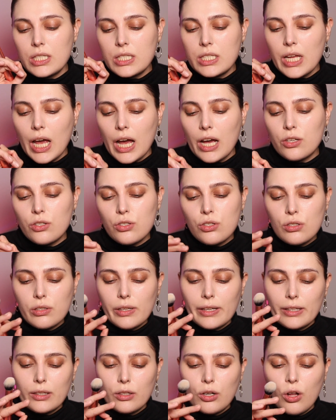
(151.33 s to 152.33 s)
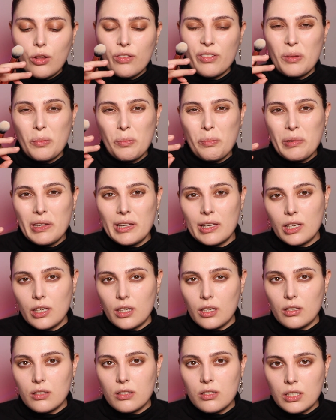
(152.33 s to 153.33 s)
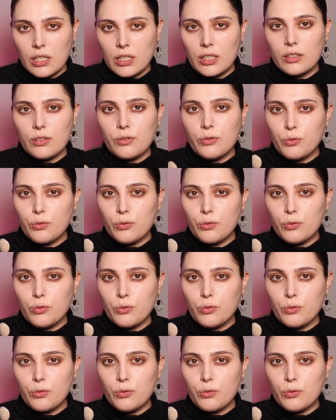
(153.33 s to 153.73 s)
dash like on the pinkier side